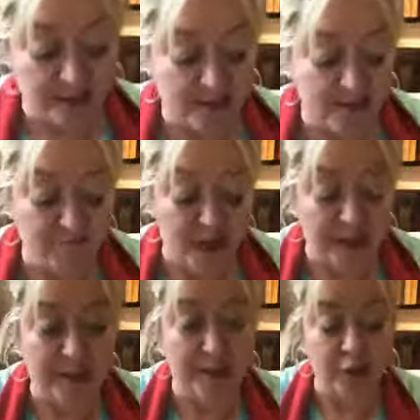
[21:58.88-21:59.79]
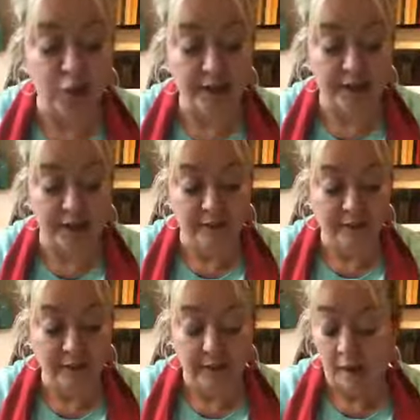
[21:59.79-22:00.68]
is I've taken a cookie
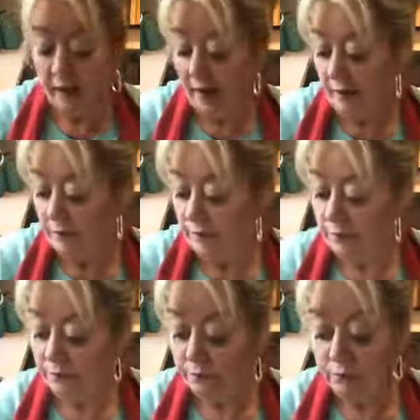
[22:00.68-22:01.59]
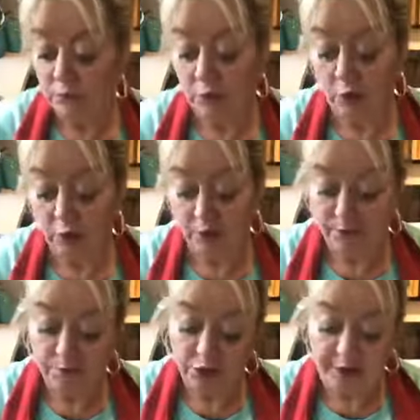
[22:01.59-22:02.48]
cooler
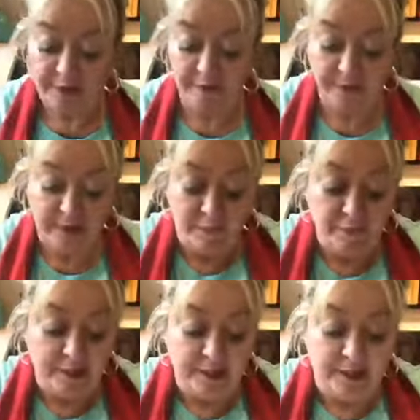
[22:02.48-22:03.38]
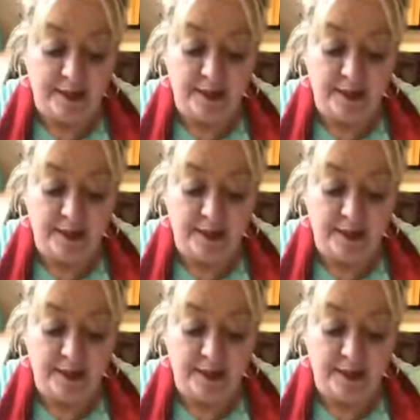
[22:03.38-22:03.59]
sheet and I put it in